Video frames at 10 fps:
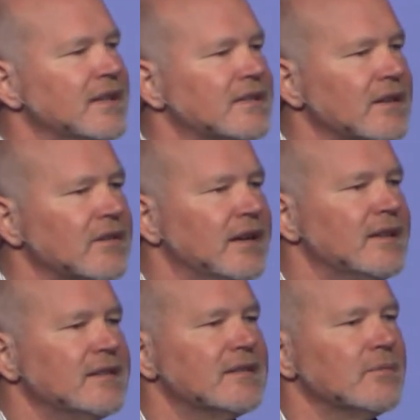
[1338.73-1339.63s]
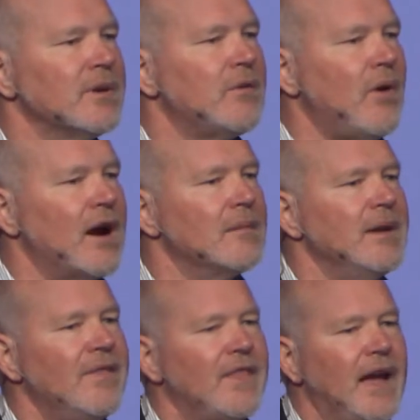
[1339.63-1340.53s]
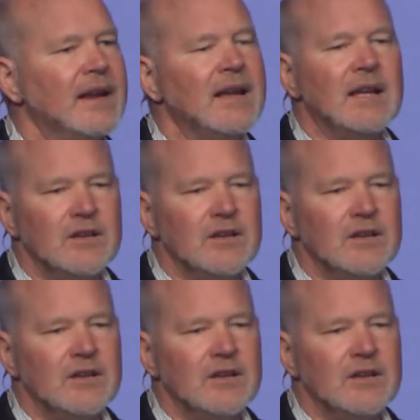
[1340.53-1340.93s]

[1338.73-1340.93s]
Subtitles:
there is a requirement that